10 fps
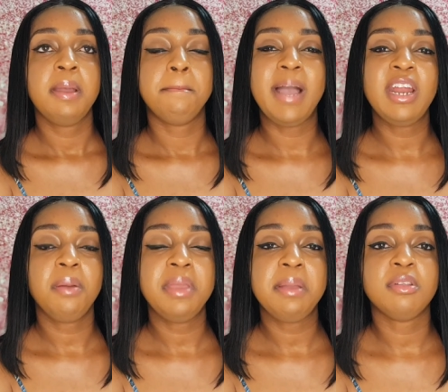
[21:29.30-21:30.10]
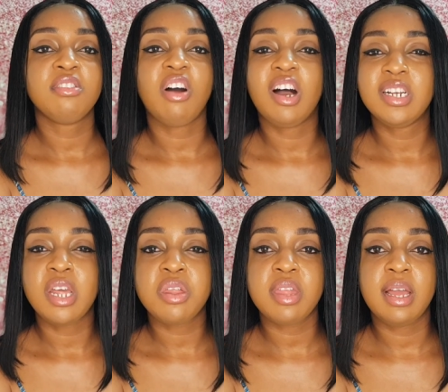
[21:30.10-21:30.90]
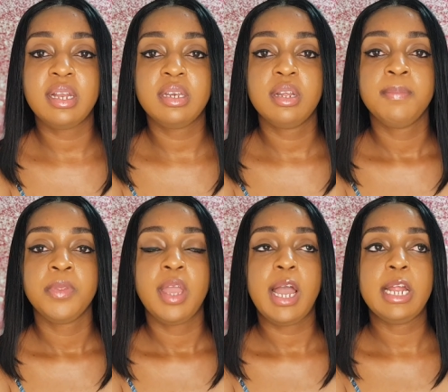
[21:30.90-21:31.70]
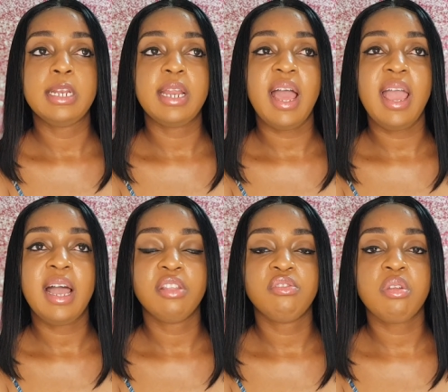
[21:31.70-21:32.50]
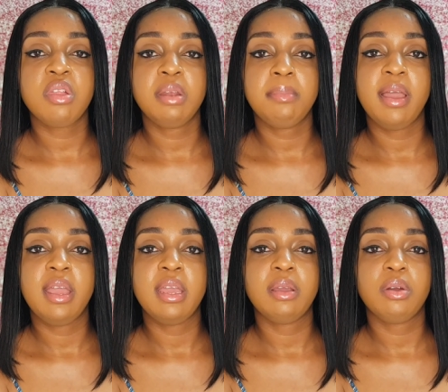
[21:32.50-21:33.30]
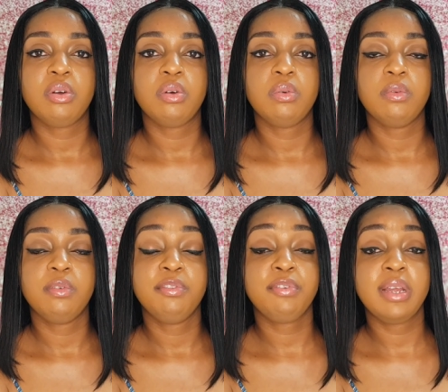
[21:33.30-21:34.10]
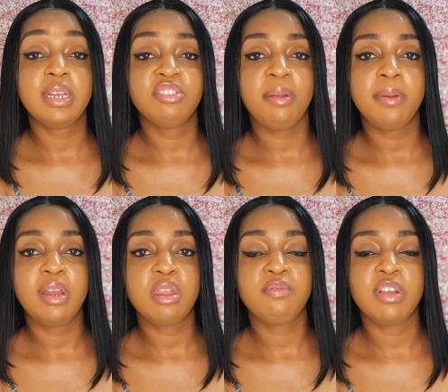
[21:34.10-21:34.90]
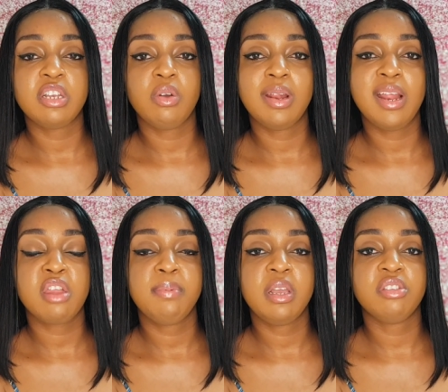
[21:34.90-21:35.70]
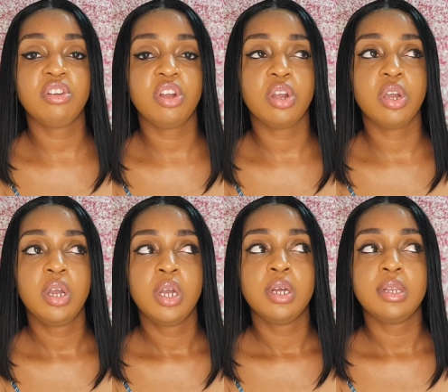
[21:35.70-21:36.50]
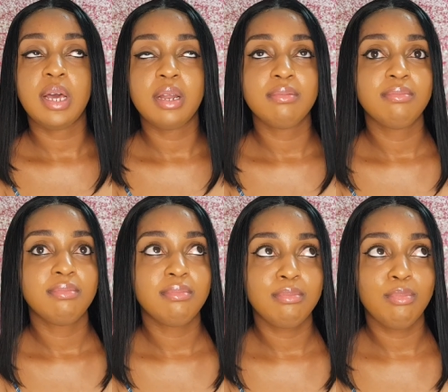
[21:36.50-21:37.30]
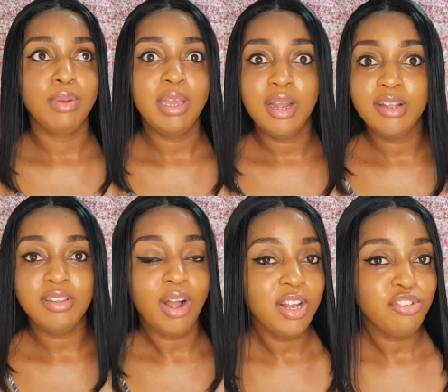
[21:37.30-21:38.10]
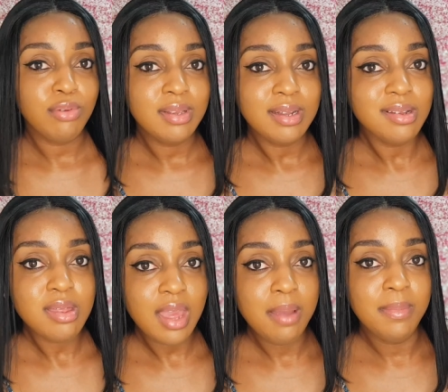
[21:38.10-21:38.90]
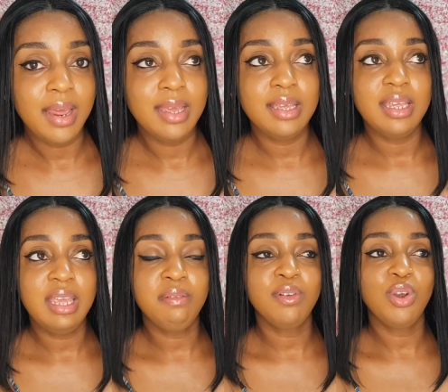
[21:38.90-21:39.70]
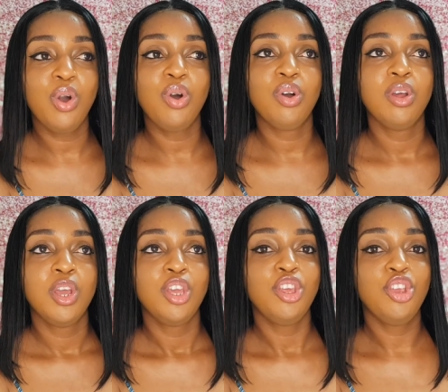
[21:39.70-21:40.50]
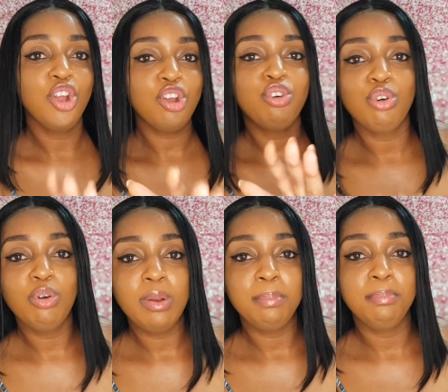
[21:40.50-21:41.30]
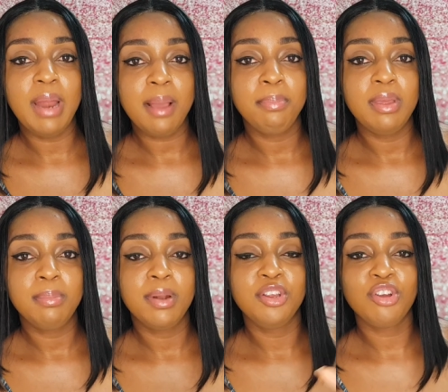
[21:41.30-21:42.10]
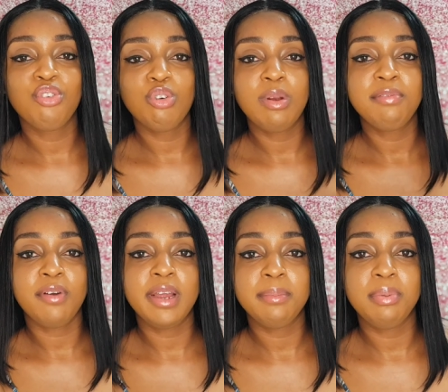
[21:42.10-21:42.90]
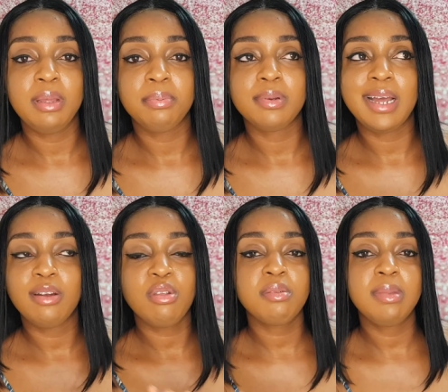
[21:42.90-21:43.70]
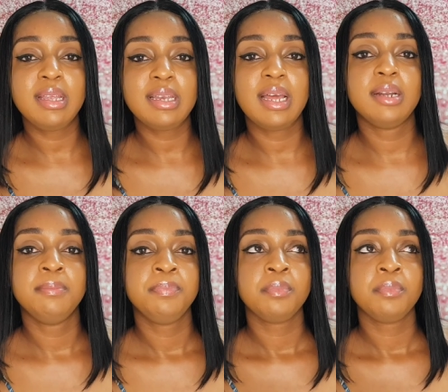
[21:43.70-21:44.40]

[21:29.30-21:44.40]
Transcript: might not be able to understand. And I had to sit my friend, Japanese friend, down and explain to her that we aren't all treated the same. Like even though you're cool with black people and you're cool with foreign people, that doesn't mean that